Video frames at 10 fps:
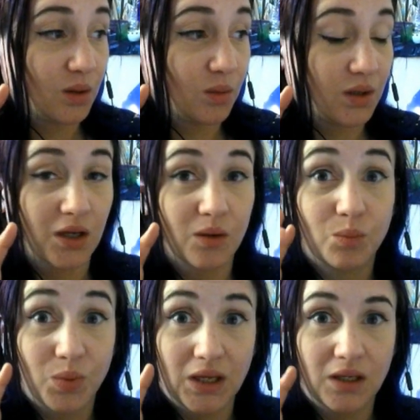like
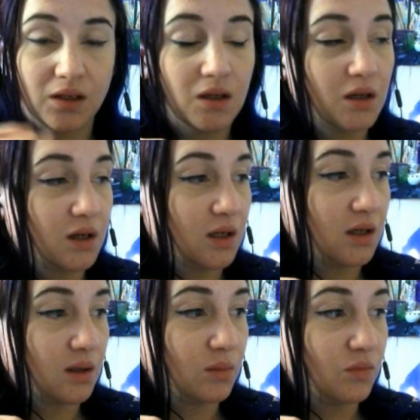bean,
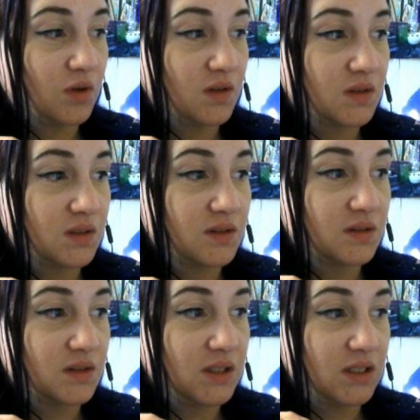versus
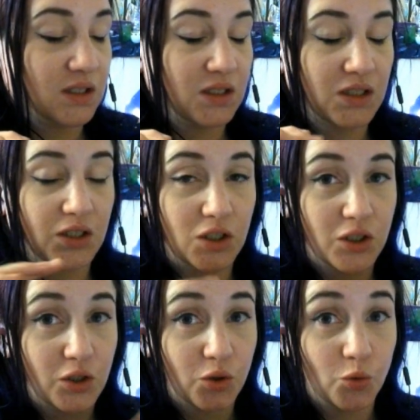the
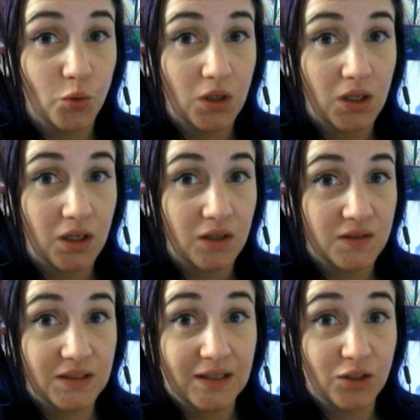low
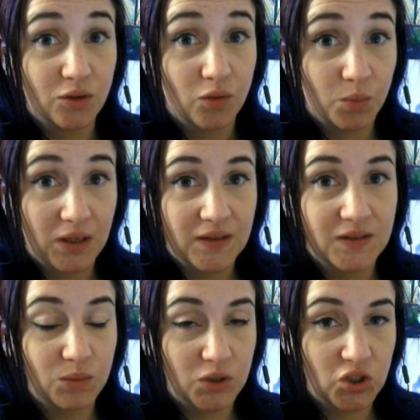standard of the basic
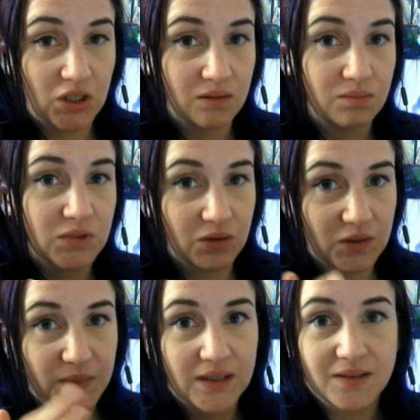machine. So it's
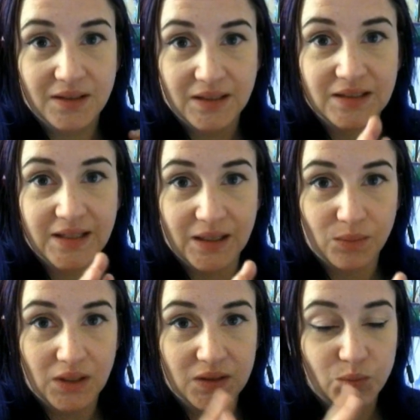basically telling me
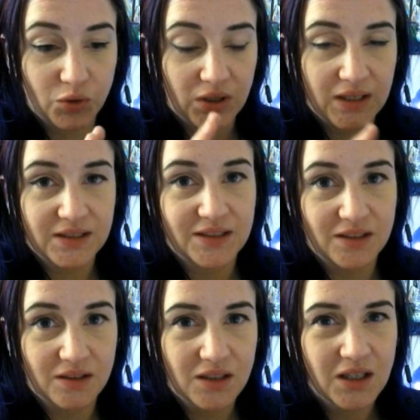it's brewing it at
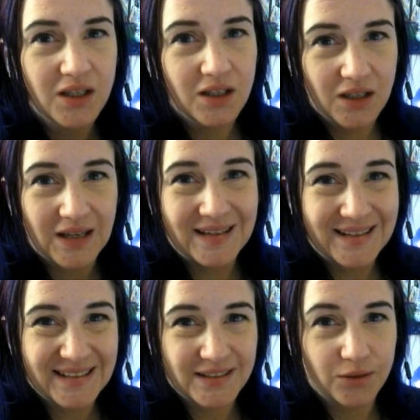a
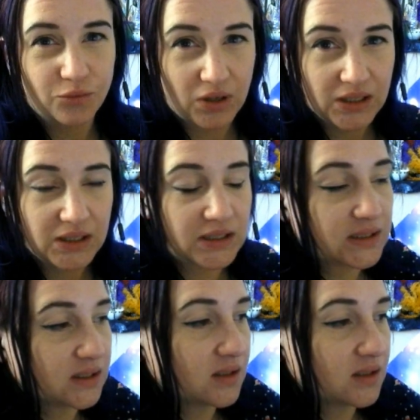lesser rate,